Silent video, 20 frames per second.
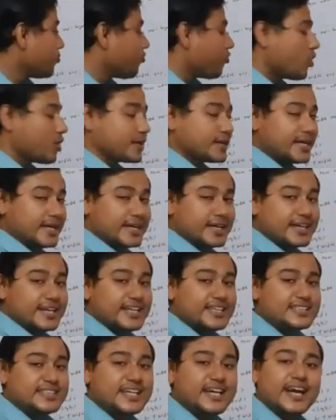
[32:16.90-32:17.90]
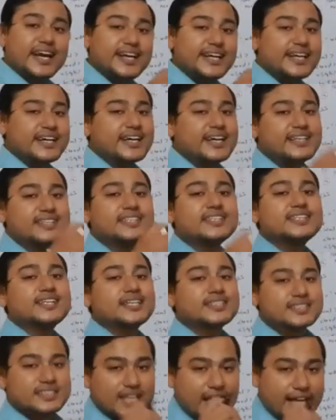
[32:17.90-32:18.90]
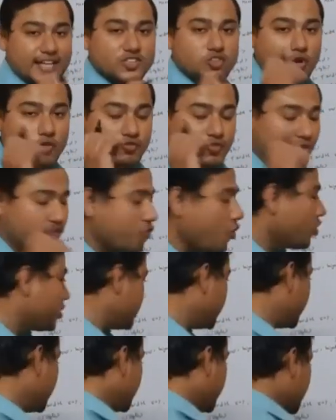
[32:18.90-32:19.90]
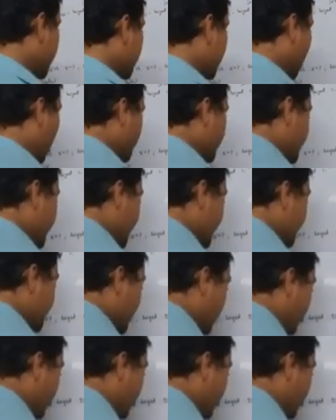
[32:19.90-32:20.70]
for increasing and decreasing the size of the font. Now there is